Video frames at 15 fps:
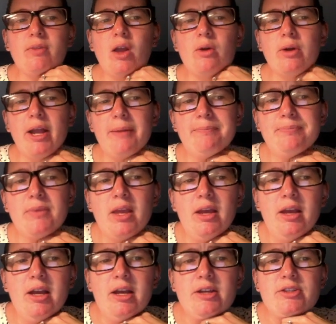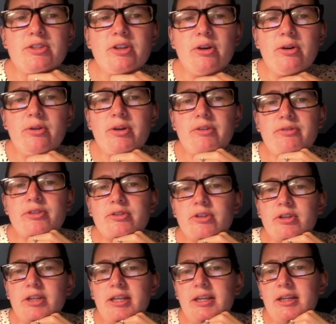Okay, so if you
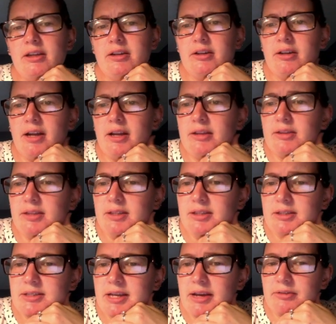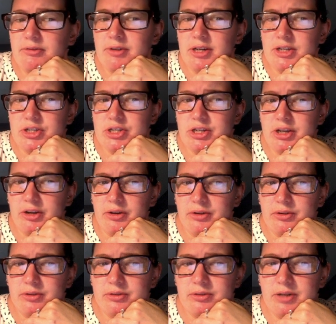look here at the debt
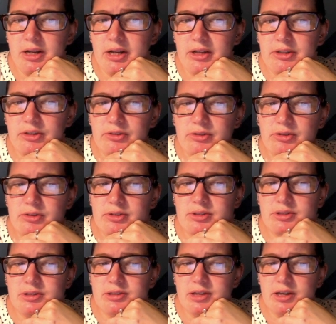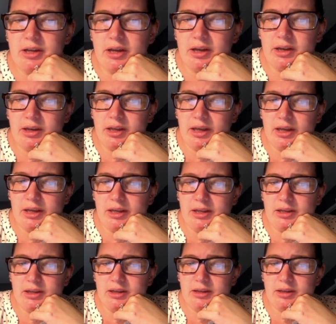ratio, you'll notice
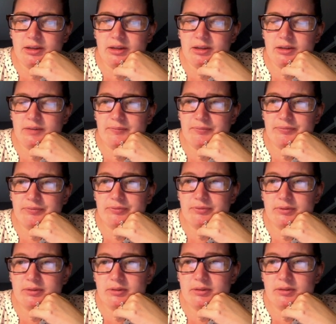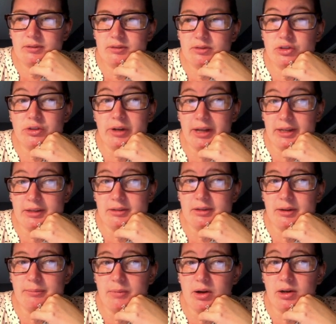a trend
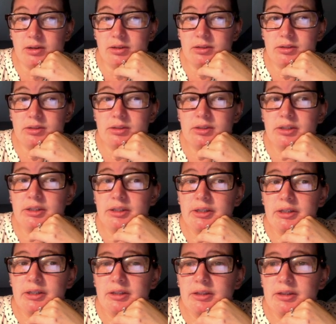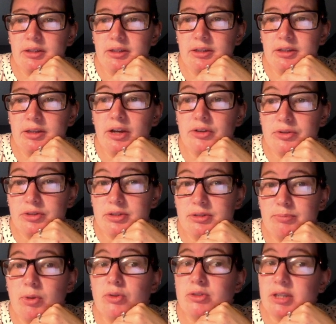among the countries,
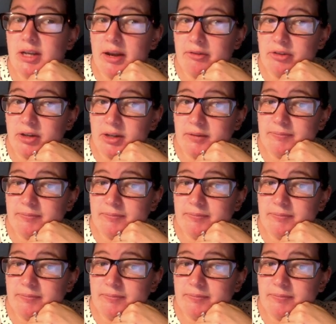mostly in Africa.